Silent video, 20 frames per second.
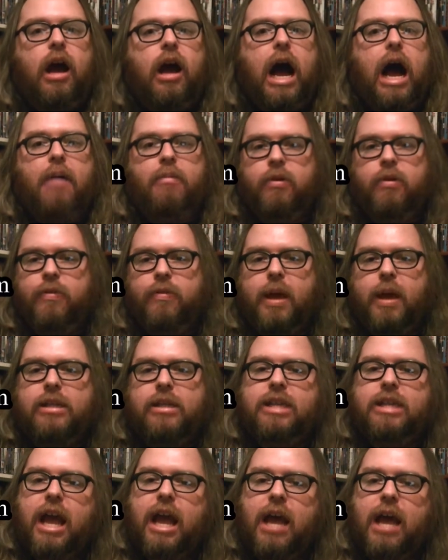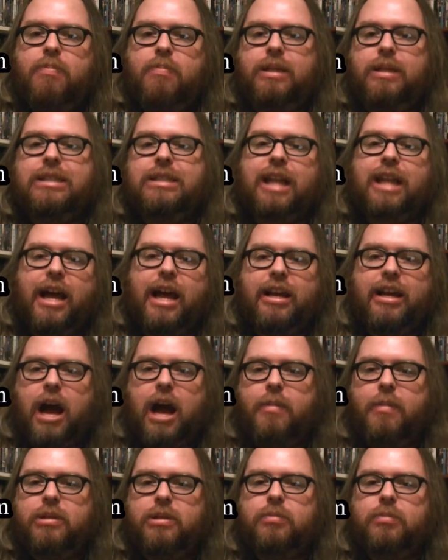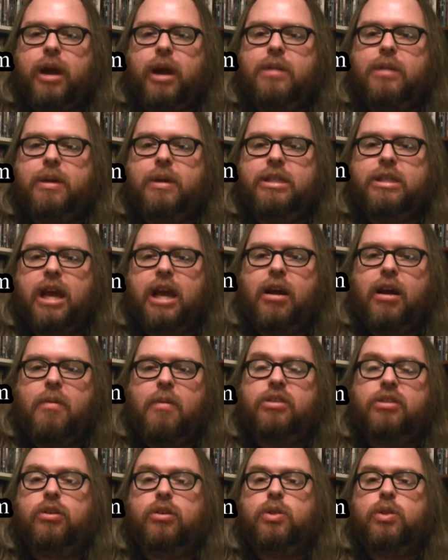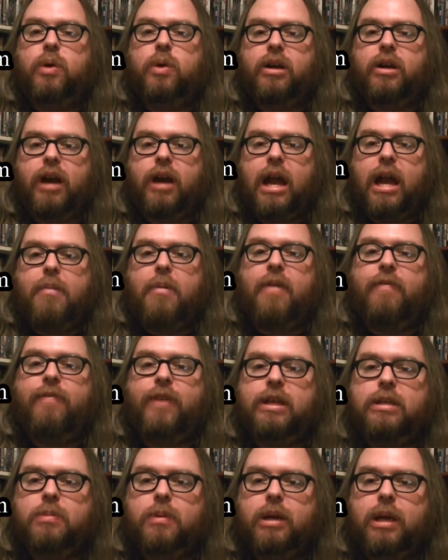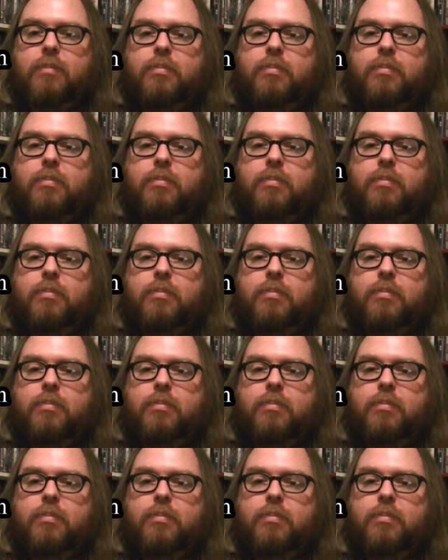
I'm Movie Man Chad. Please like, comment, and subscribe to my channel. I'm also on Twitter and I'm on Facebook.